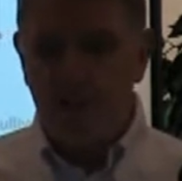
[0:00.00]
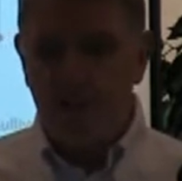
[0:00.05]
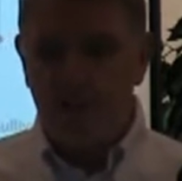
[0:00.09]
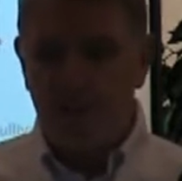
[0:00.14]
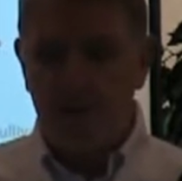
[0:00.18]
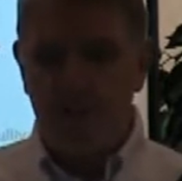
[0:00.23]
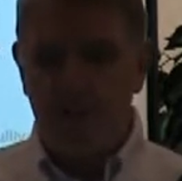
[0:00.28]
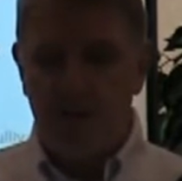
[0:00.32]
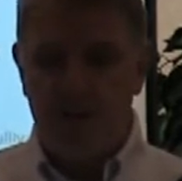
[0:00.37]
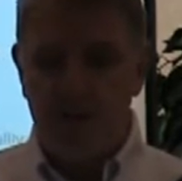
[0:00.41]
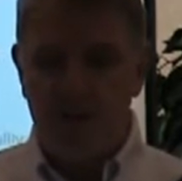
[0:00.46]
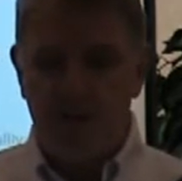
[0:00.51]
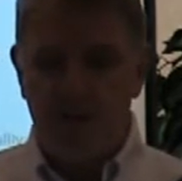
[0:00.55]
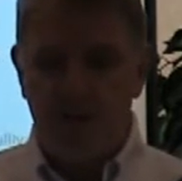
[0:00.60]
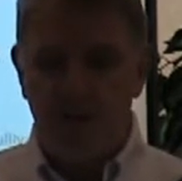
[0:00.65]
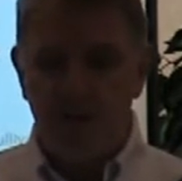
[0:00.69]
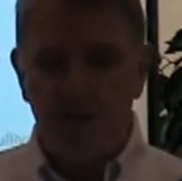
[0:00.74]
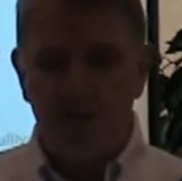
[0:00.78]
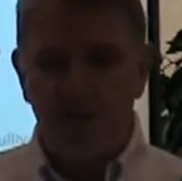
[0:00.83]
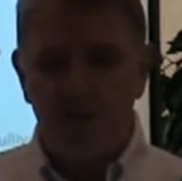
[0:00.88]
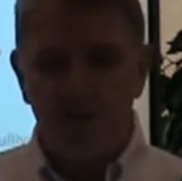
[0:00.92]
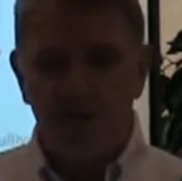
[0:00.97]
The other thing
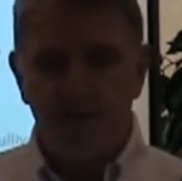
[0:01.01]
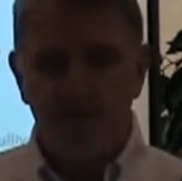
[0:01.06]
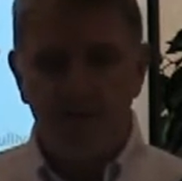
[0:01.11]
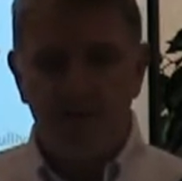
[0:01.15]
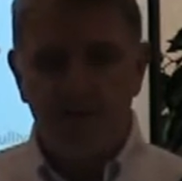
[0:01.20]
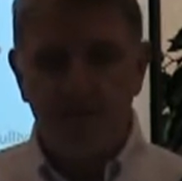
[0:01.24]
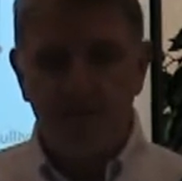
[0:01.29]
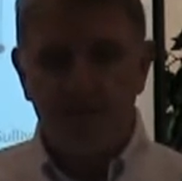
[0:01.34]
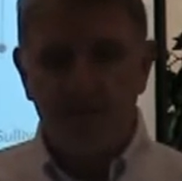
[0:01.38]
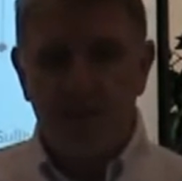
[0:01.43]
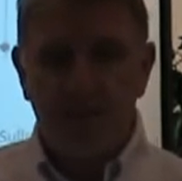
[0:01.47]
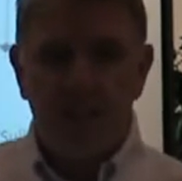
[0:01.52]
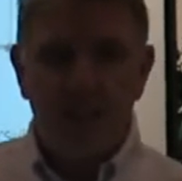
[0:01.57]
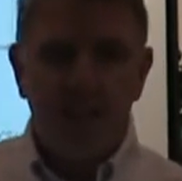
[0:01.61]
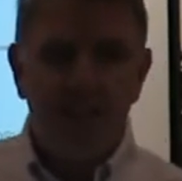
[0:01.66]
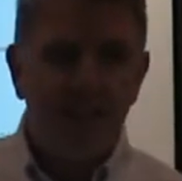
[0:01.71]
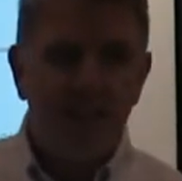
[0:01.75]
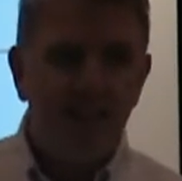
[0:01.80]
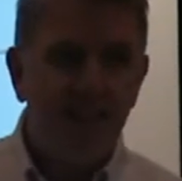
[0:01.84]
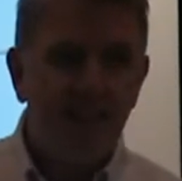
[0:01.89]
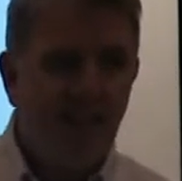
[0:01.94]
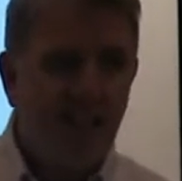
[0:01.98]
we know
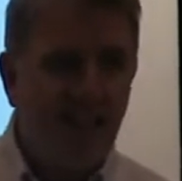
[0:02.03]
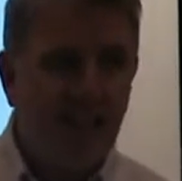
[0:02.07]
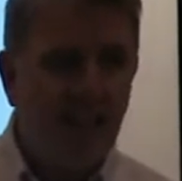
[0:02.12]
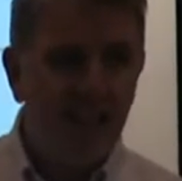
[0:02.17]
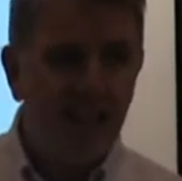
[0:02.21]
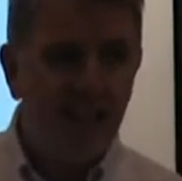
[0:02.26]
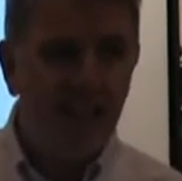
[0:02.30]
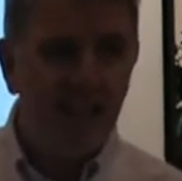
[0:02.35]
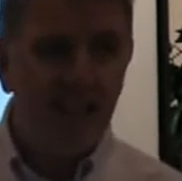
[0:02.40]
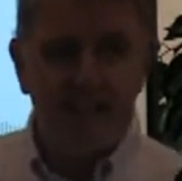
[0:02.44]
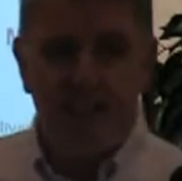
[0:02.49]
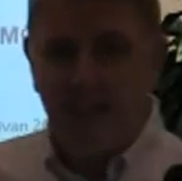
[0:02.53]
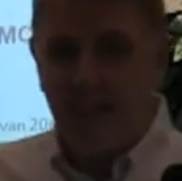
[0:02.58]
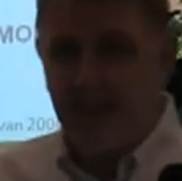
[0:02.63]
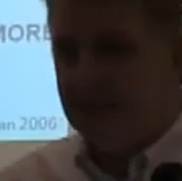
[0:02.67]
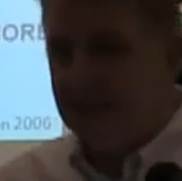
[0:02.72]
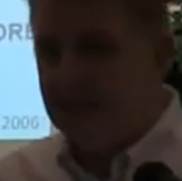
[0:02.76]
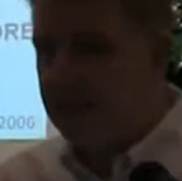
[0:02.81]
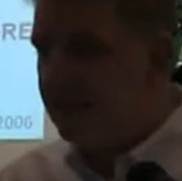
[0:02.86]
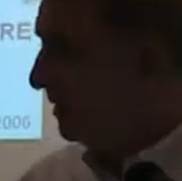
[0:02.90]
is that any